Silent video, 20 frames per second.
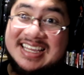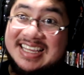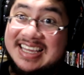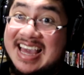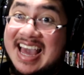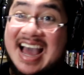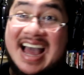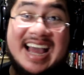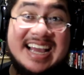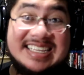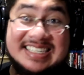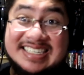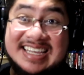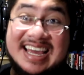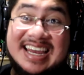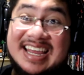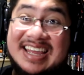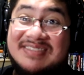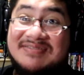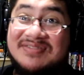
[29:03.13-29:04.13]
yeah, I
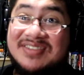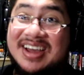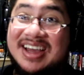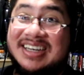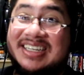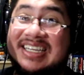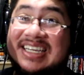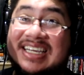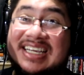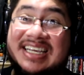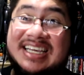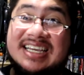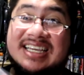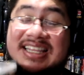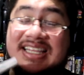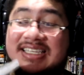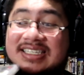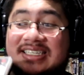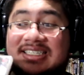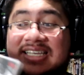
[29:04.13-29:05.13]
said it, but
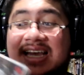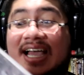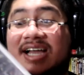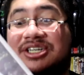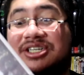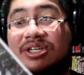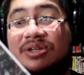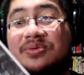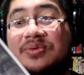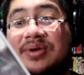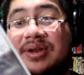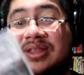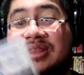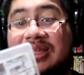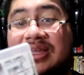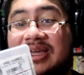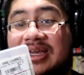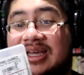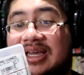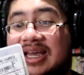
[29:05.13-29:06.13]
this is actually one of
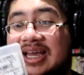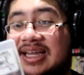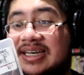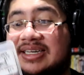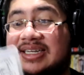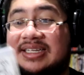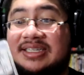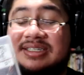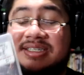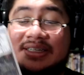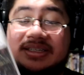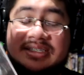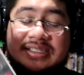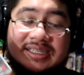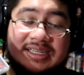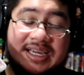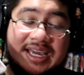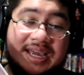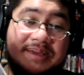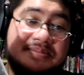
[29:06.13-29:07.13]
the uh,
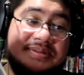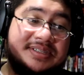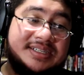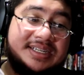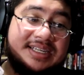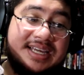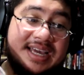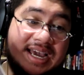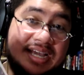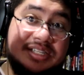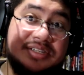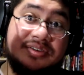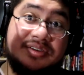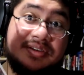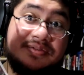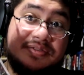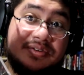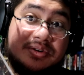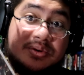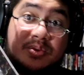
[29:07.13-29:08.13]
decent games to get
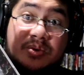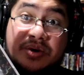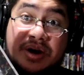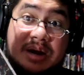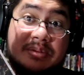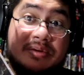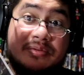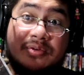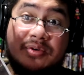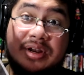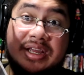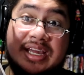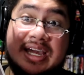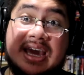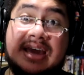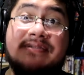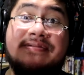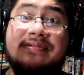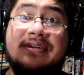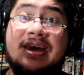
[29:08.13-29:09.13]
if you're a Warhammer
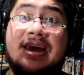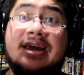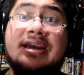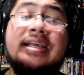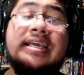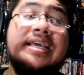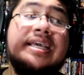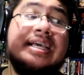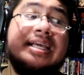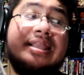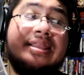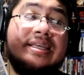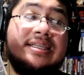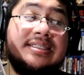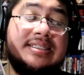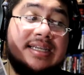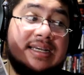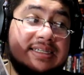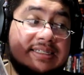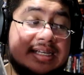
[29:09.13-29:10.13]
40k fan.
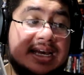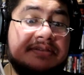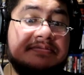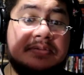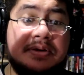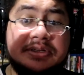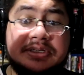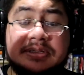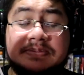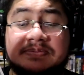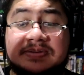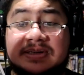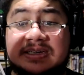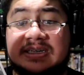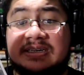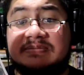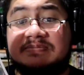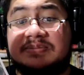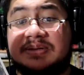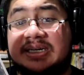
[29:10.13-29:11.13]
It does have
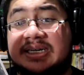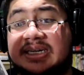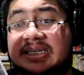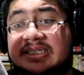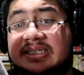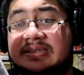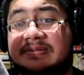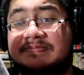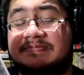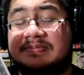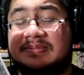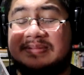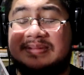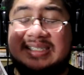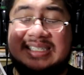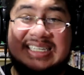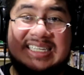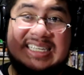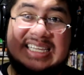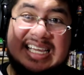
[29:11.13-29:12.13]
multiplayer, but it's.
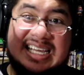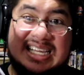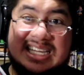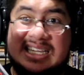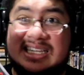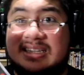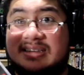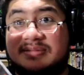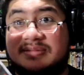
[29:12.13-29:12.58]
Eh,